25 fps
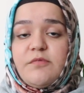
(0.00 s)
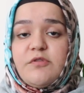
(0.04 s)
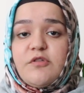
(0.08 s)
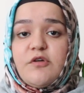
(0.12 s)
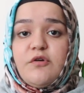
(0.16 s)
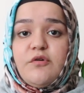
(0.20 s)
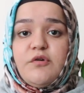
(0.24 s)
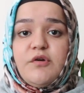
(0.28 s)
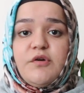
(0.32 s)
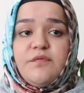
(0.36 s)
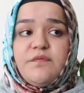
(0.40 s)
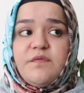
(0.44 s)

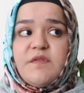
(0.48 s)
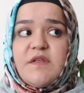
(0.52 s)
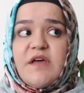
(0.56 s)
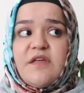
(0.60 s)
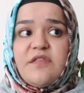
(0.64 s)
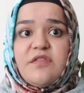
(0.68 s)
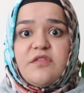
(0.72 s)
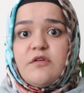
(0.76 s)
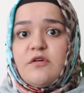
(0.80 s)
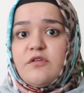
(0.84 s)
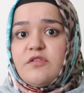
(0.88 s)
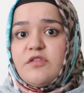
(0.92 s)
So if
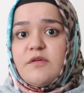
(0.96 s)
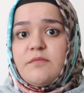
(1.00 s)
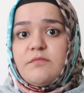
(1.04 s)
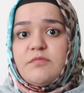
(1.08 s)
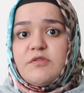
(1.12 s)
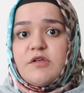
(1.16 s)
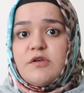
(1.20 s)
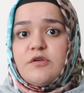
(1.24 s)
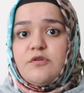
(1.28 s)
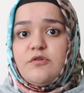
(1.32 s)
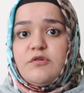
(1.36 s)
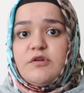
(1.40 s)
that's not
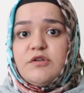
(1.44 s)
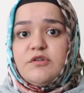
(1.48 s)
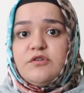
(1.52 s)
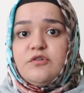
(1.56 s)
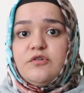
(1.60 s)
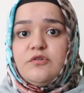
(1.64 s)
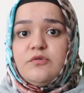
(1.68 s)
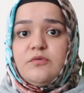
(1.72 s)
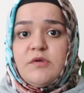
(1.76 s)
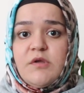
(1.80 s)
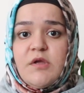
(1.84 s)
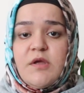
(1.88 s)
something you're
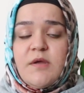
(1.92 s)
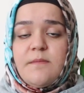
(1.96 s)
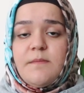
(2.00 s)
into,